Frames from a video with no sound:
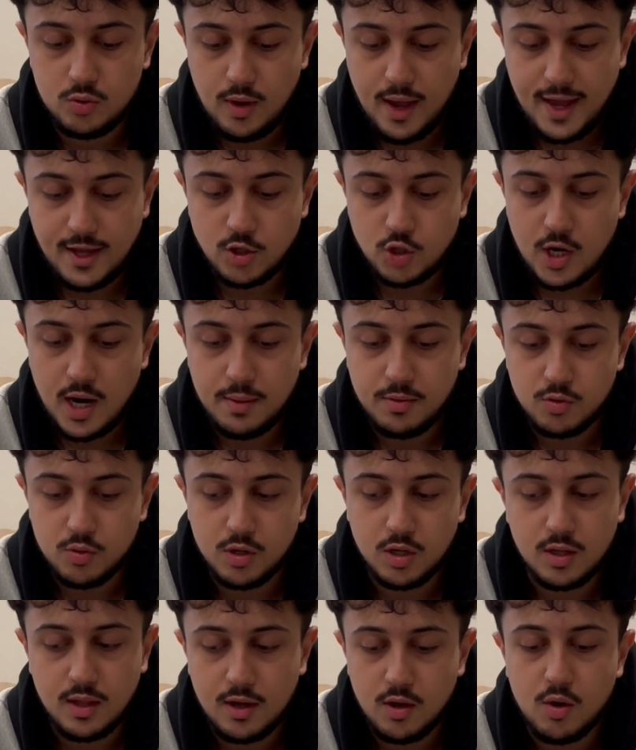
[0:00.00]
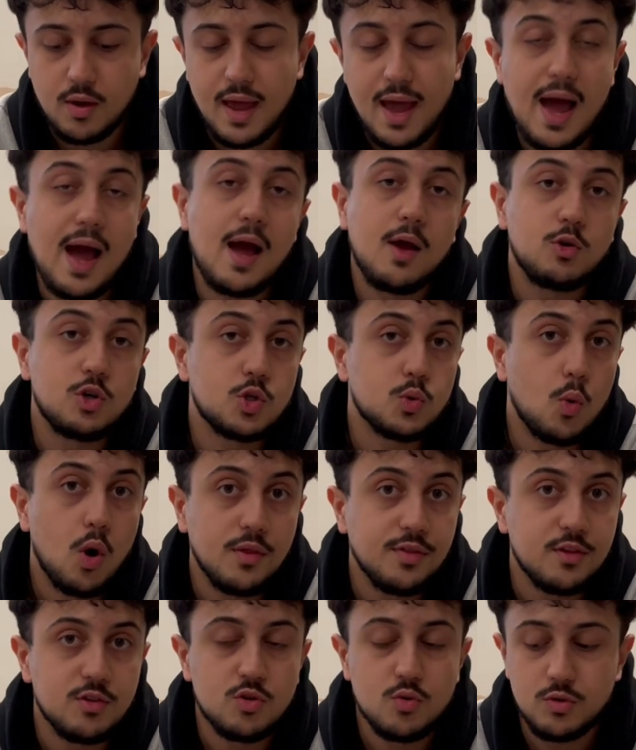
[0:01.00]
hand traps where you're like, okay, I just
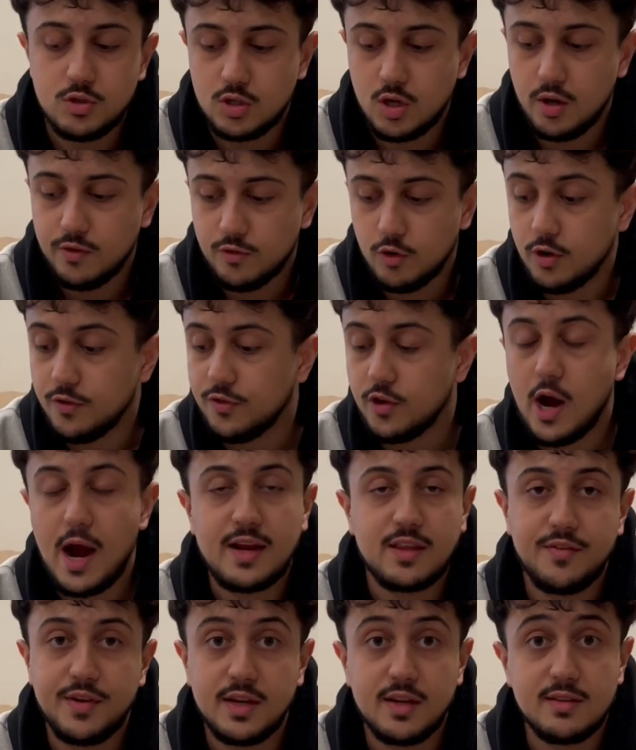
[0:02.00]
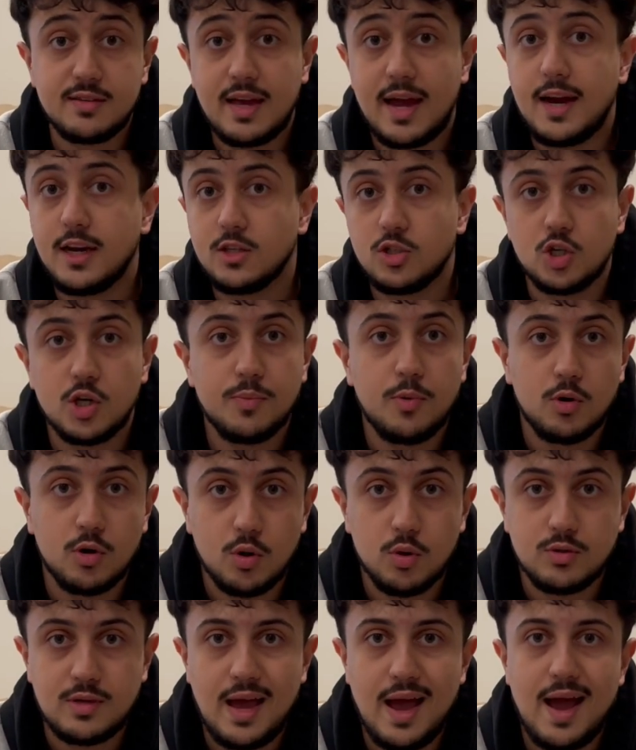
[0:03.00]
want this to resolve. Or if you're activating desires, your opponent
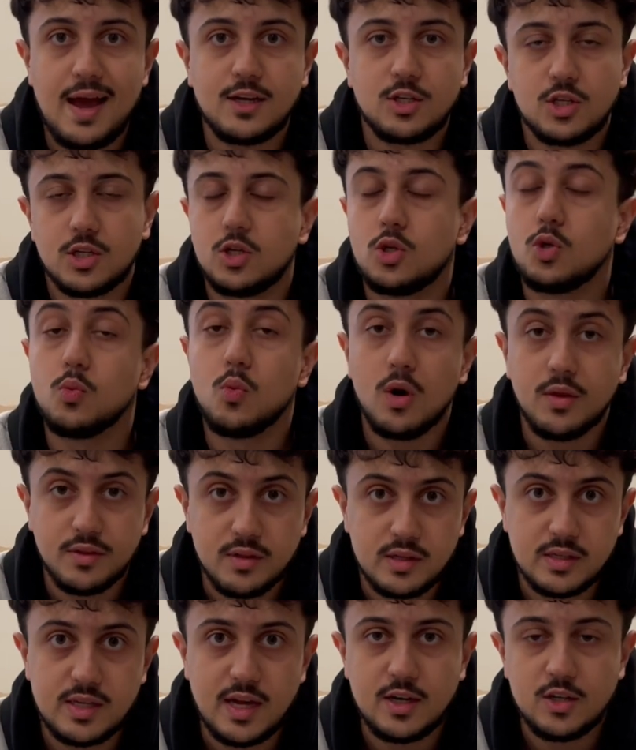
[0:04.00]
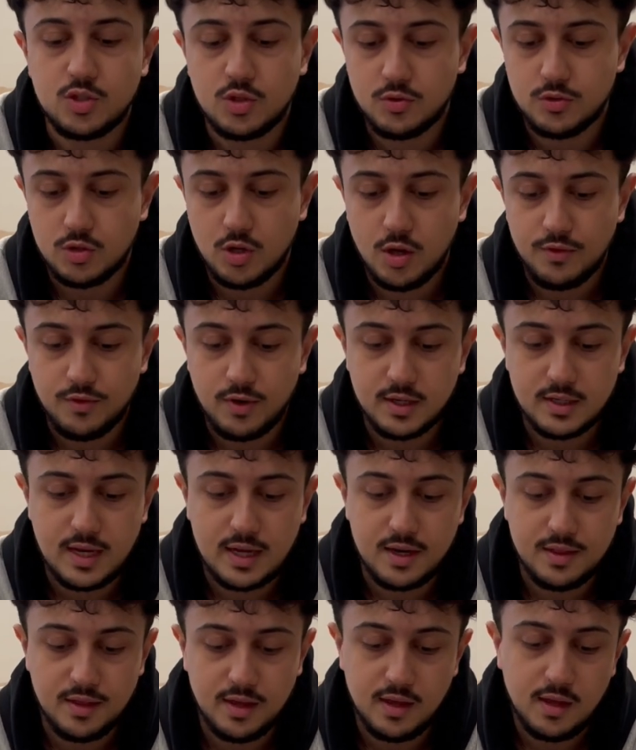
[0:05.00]
goes ash, like you want the desires to resolve, right?
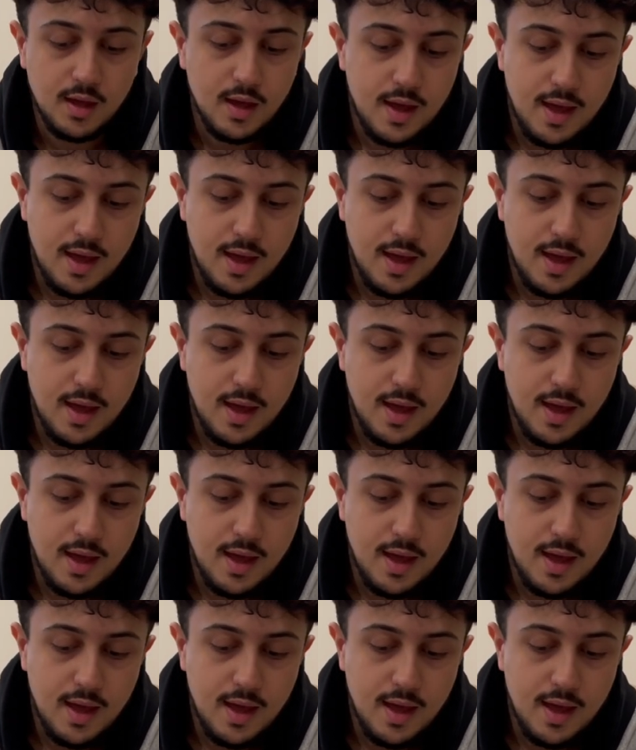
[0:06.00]
Kind of thing.